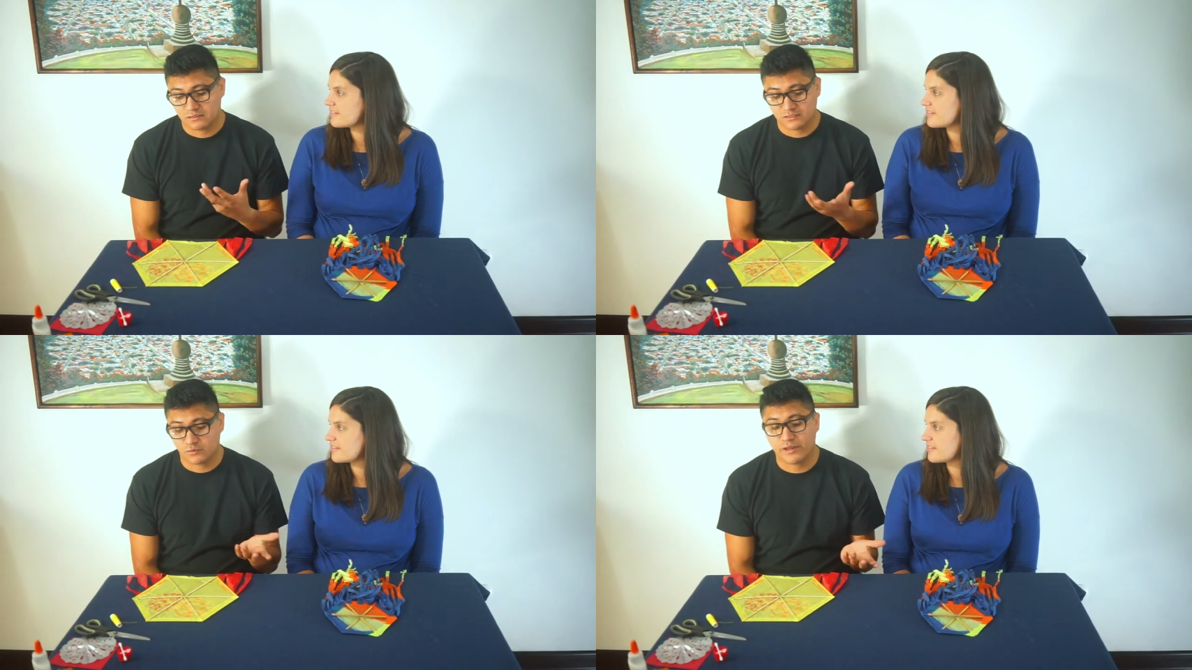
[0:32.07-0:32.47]

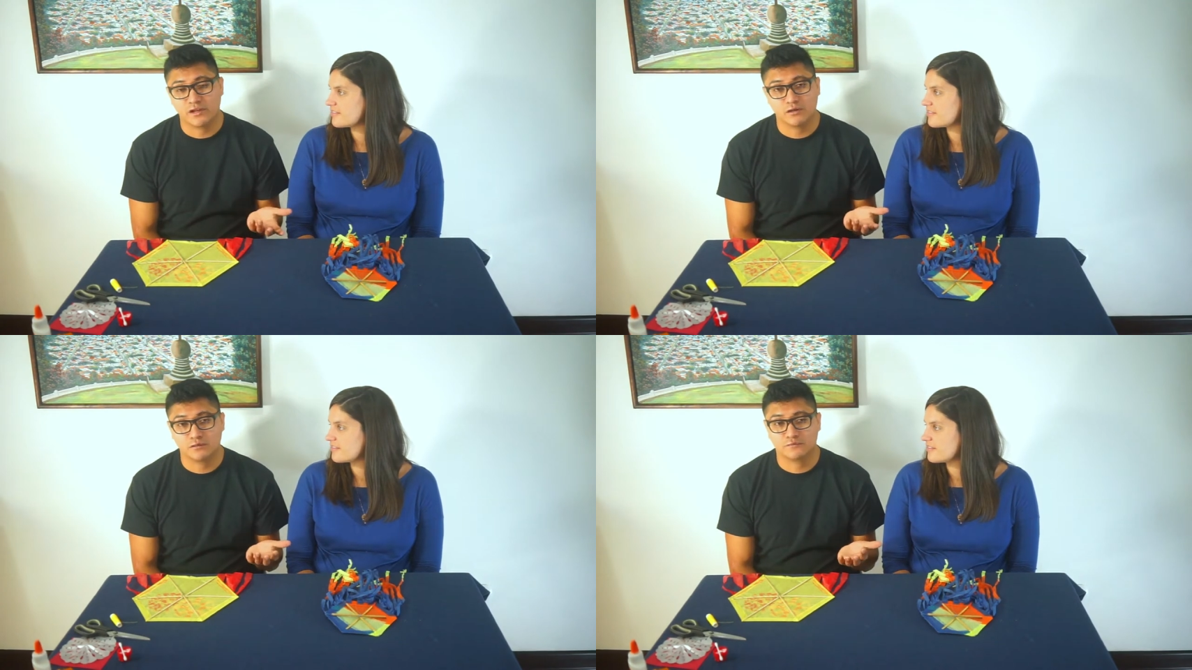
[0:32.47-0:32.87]
Speaker 1: it's a way
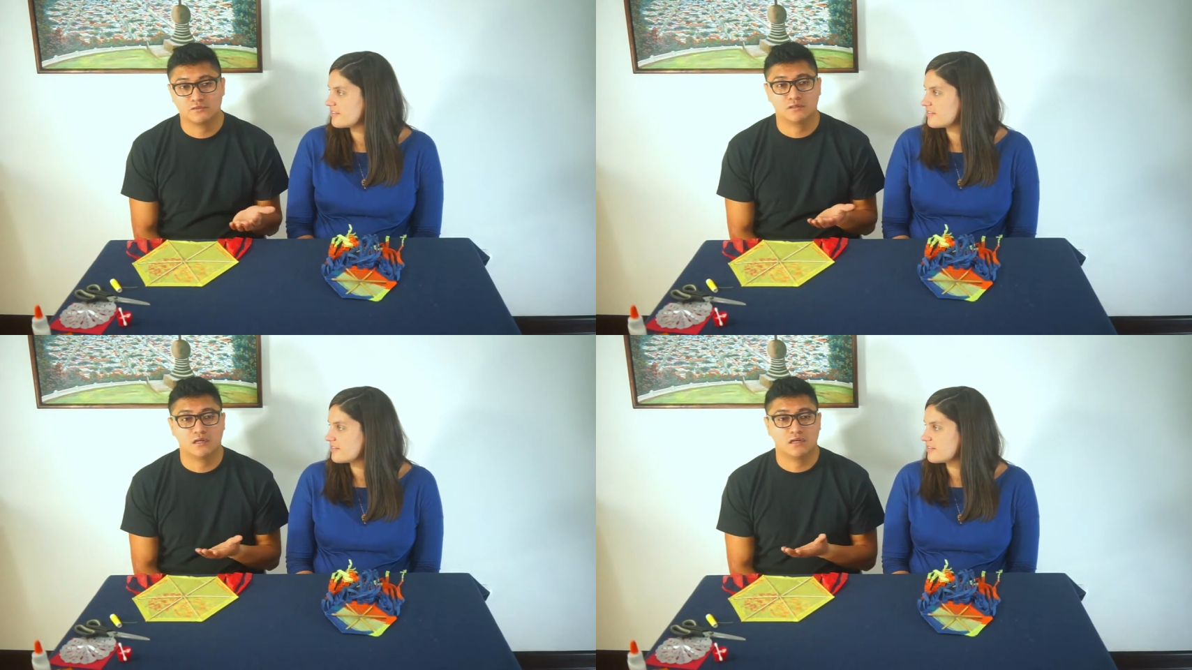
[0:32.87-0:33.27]
how
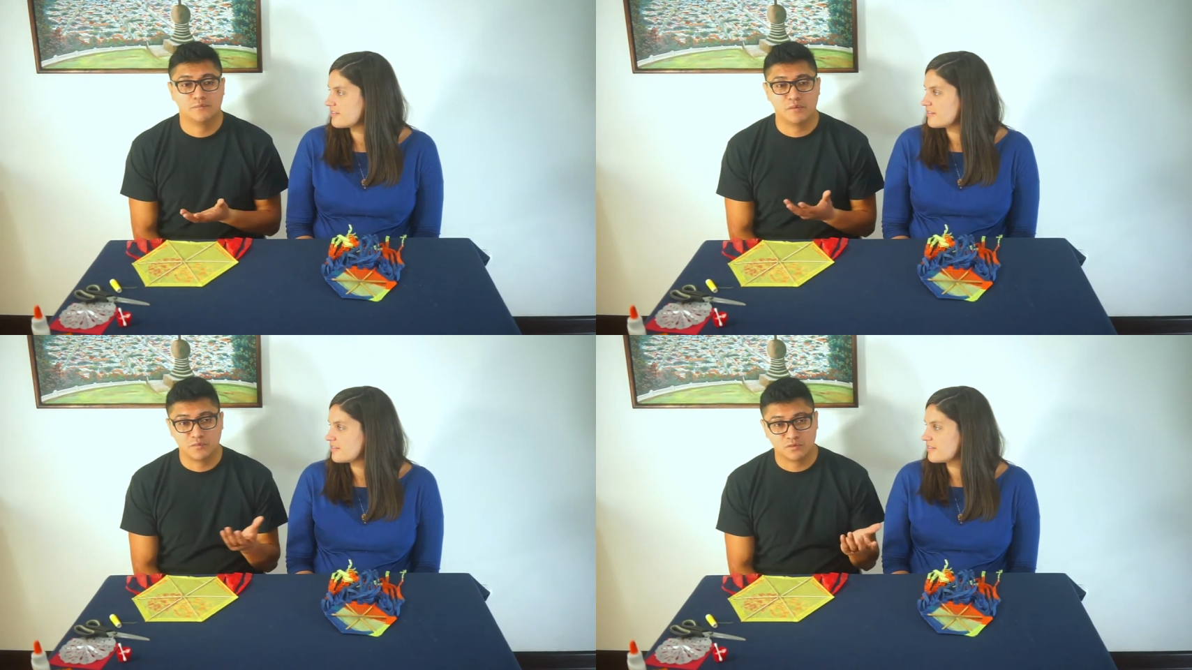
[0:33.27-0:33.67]
uh,
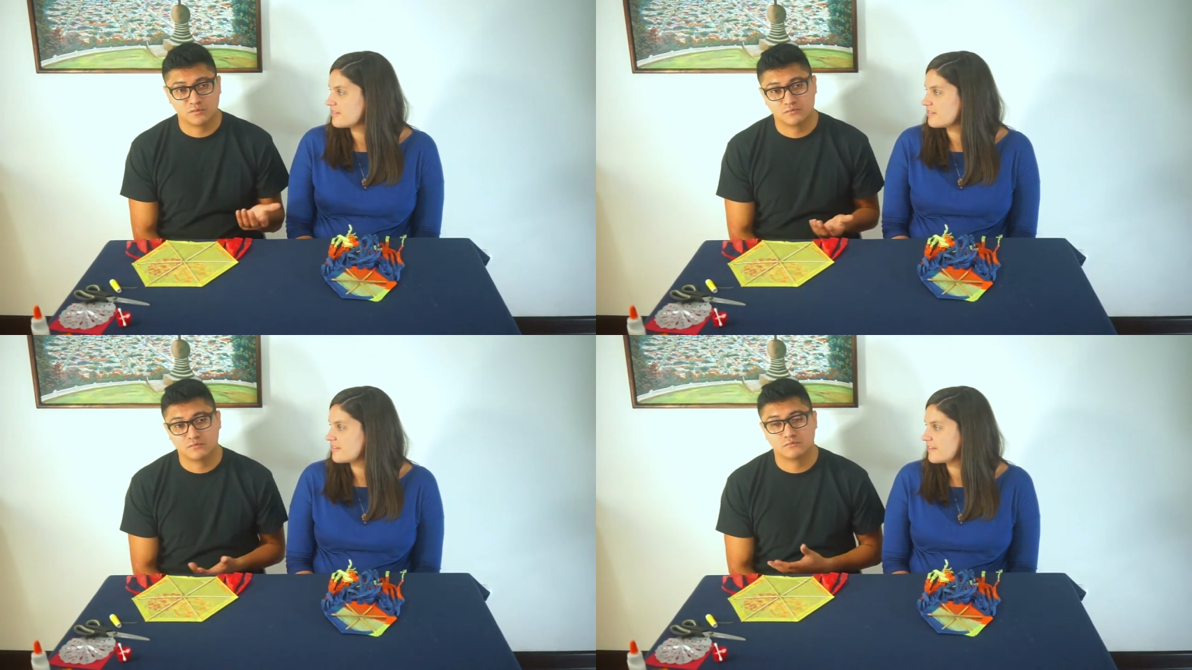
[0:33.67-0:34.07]

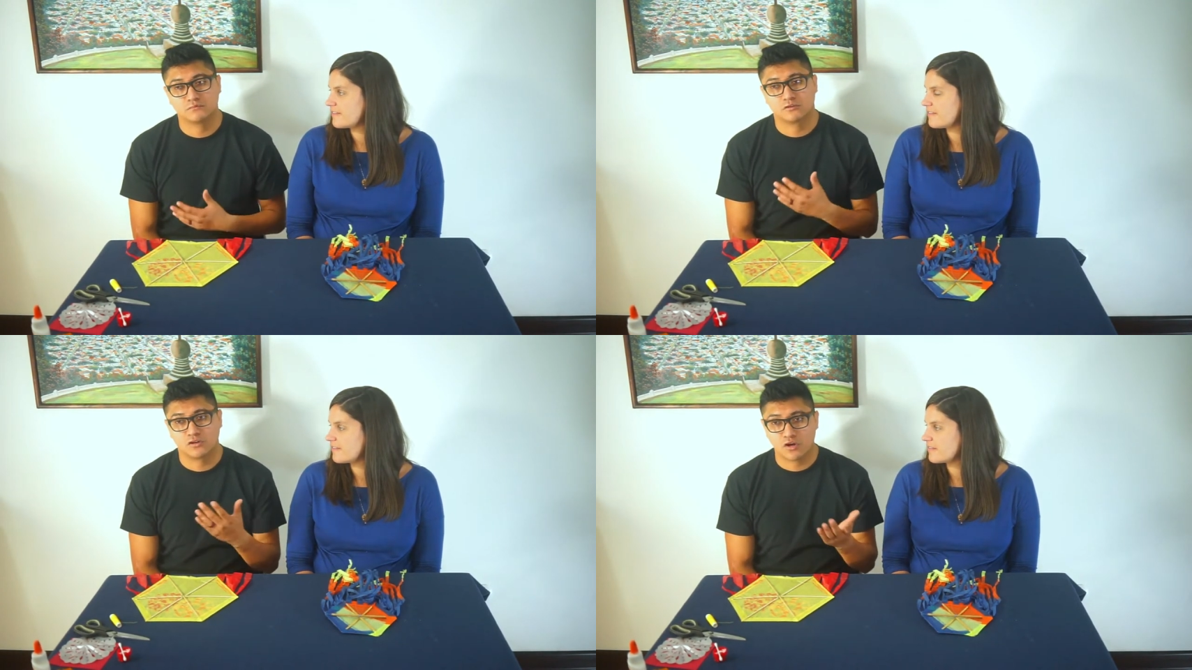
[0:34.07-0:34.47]
people
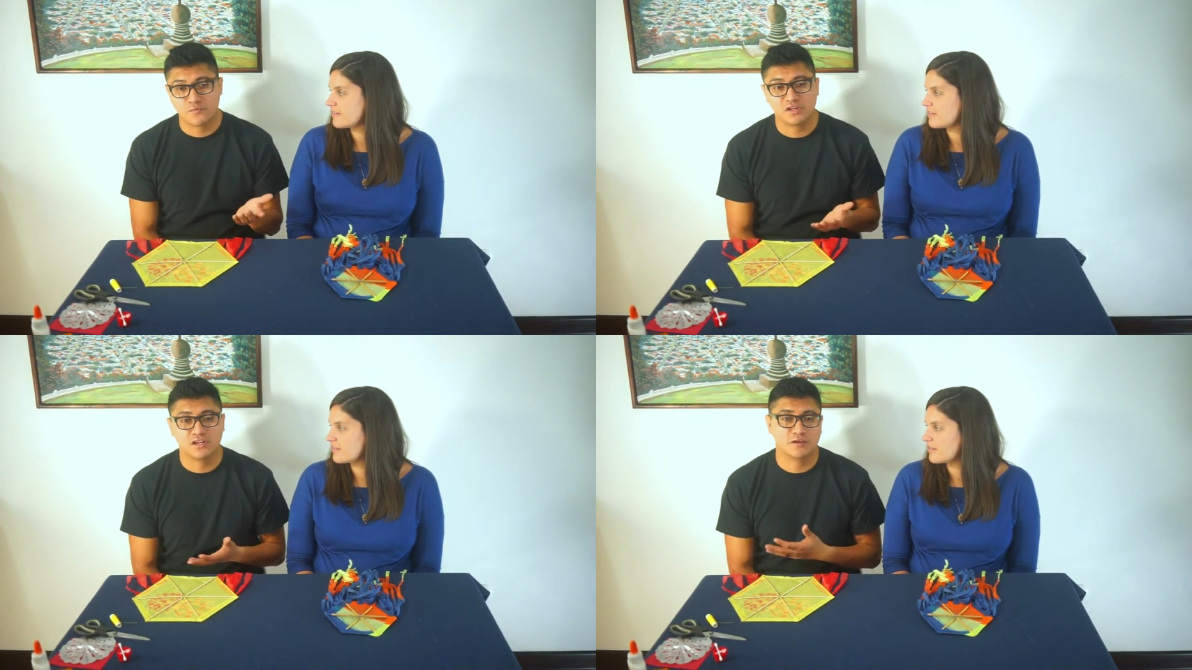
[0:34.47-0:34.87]

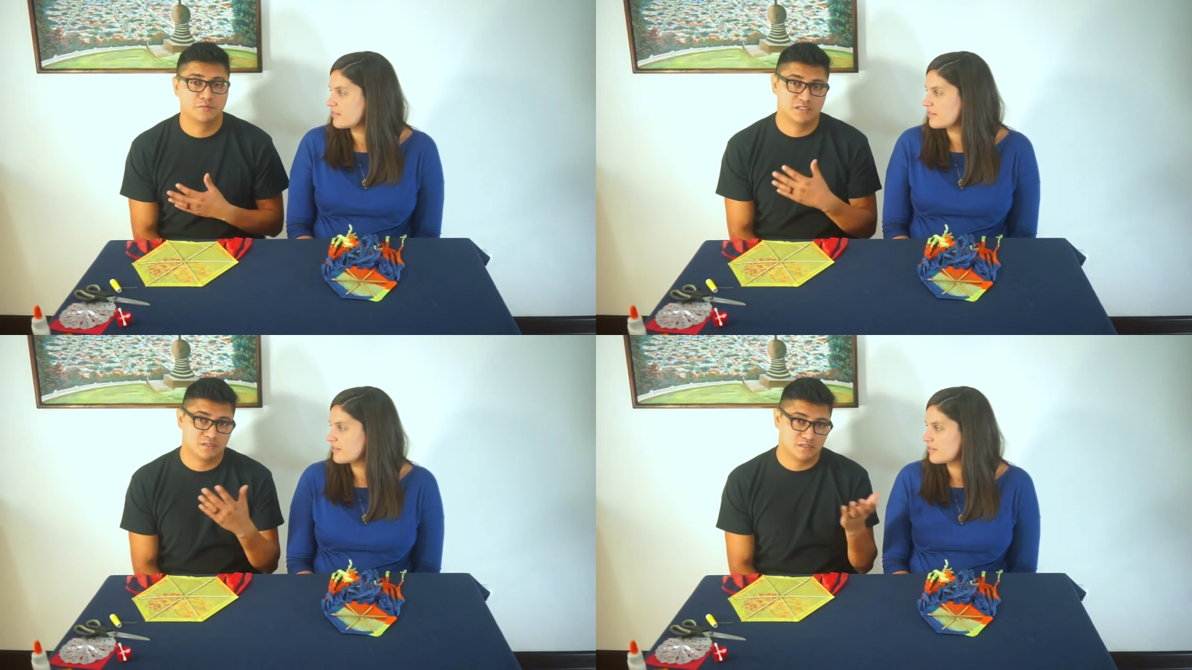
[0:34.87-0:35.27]
communicate
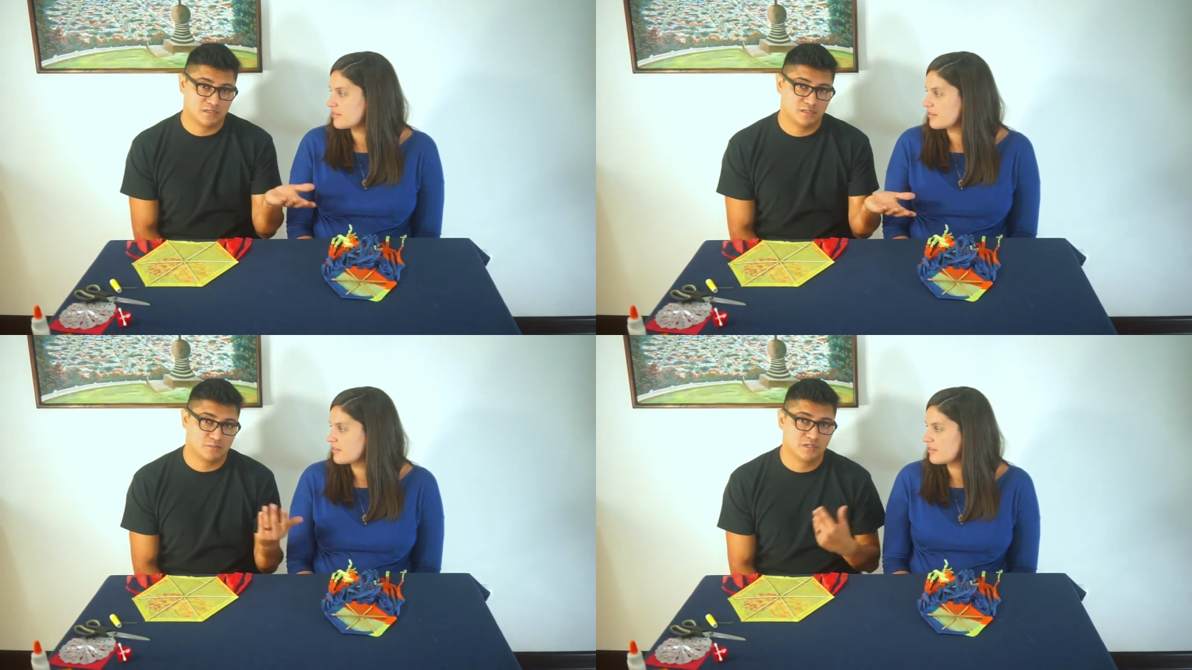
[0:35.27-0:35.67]
with
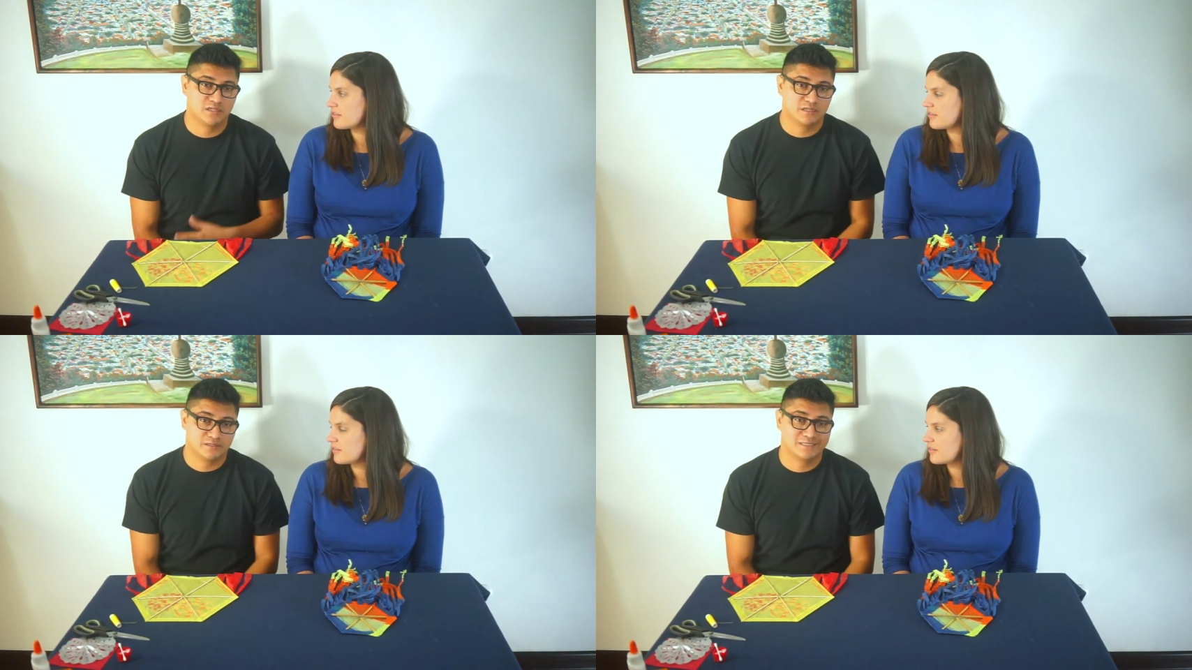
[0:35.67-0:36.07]
their with
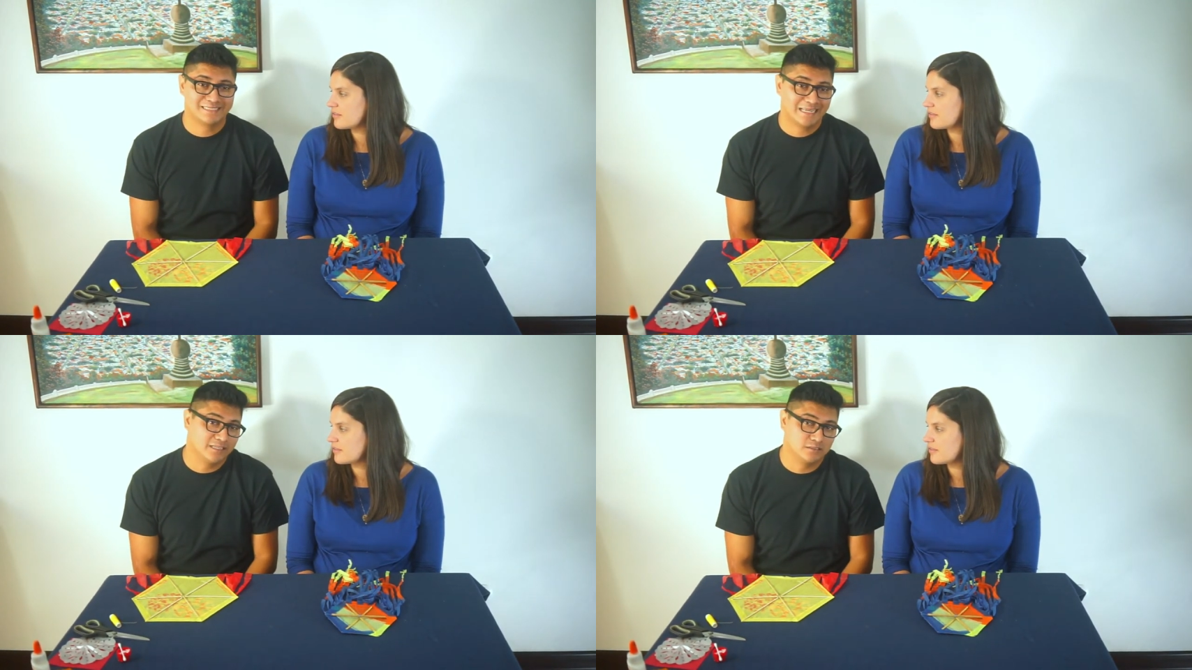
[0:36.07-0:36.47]
their
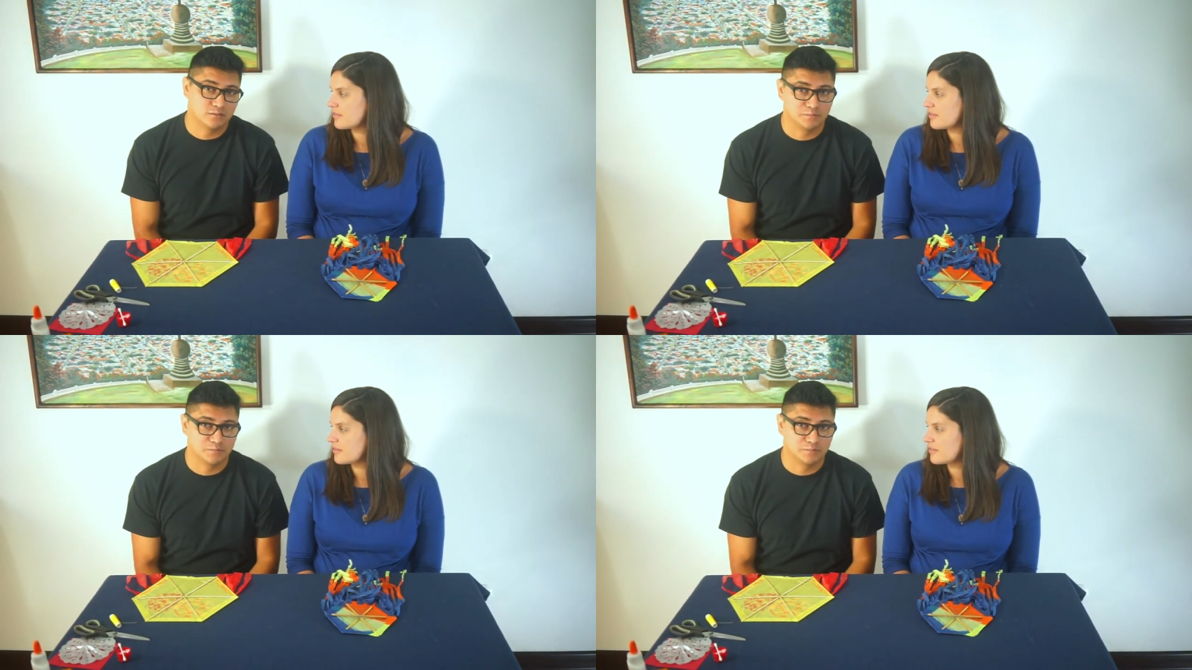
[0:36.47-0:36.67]
saints or